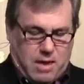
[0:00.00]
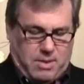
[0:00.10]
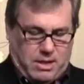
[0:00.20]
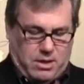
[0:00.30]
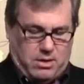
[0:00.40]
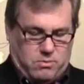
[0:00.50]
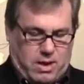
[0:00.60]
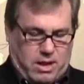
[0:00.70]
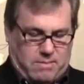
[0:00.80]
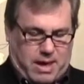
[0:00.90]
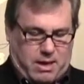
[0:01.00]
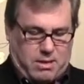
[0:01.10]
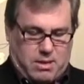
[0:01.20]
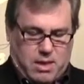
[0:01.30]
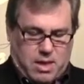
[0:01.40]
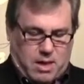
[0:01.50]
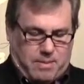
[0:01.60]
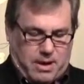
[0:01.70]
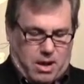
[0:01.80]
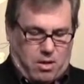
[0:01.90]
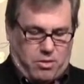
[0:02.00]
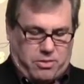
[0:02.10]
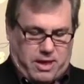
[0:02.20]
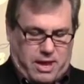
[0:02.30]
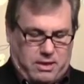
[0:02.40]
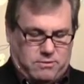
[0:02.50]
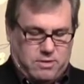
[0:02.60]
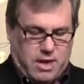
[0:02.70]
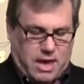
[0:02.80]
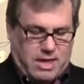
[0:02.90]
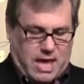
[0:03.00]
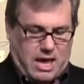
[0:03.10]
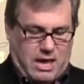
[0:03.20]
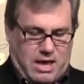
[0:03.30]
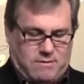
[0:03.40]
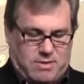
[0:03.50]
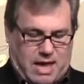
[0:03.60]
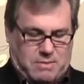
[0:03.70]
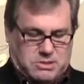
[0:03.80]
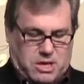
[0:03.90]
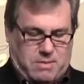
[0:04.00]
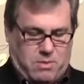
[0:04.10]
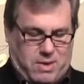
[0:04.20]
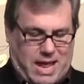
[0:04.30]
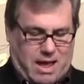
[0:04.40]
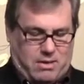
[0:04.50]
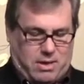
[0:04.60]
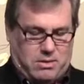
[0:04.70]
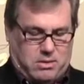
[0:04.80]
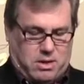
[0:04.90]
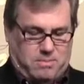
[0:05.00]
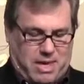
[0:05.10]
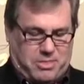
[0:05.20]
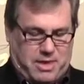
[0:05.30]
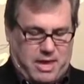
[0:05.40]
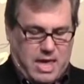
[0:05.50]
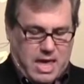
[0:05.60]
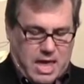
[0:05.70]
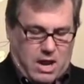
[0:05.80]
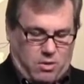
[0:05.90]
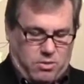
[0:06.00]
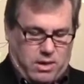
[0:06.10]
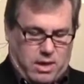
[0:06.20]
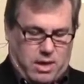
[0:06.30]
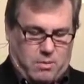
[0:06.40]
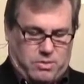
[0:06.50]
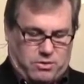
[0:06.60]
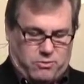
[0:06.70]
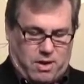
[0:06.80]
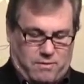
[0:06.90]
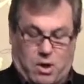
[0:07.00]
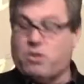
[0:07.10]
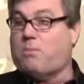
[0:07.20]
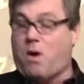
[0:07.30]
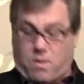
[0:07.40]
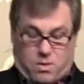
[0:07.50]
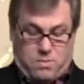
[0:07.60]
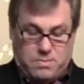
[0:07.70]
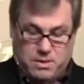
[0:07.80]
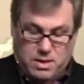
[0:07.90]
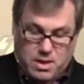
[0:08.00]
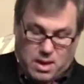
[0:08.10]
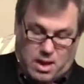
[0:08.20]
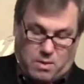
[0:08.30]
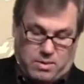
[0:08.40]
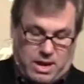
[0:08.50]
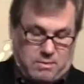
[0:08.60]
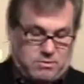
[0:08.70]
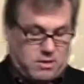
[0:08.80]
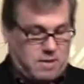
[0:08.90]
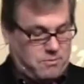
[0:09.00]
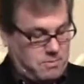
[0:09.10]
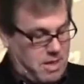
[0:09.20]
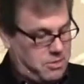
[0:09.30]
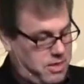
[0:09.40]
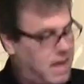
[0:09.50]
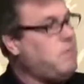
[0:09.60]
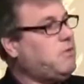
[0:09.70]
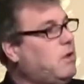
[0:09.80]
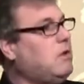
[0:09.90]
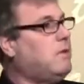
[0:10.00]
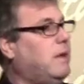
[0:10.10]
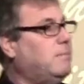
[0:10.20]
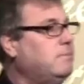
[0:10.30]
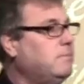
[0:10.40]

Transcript: and when he looked round about upon all the things and now he, time was come he went out and to bethany and on, uh, with the 12 and on the morrow uh, when he was come from bethany he was hungry